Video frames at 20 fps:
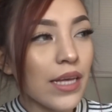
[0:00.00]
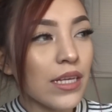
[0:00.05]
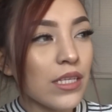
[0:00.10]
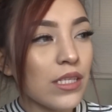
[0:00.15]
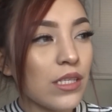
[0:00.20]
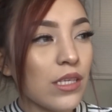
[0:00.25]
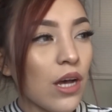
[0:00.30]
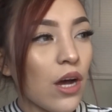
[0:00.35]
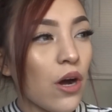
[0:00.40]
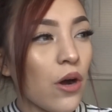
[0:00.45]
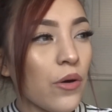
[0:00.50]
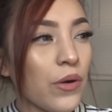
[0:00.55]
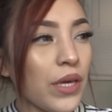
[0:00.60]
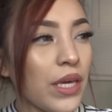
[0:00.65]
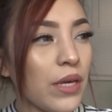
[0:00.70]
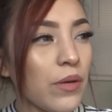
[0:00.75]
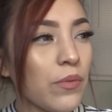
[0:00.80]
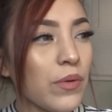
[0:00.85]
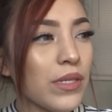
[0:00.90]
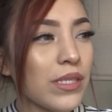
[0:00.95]
So
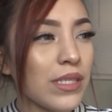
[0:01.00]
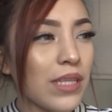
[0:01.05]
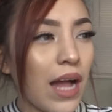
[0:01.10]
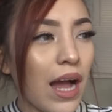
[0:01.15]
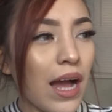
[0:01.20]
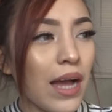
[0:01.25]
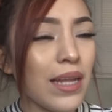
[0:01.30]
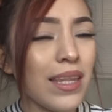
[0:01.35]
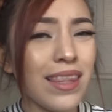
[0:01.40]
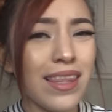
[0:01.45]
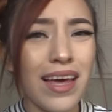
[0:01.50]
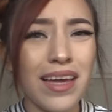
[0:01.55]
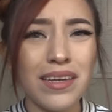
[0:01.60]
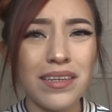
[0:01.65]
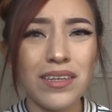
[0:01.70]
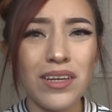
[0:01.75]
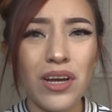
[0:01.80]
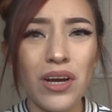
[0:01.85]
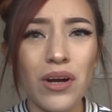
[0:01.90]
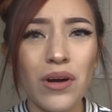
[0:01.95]
he was not
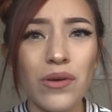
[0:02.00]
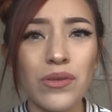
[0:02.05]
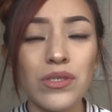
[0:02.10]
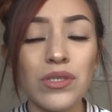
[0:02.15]
letting go.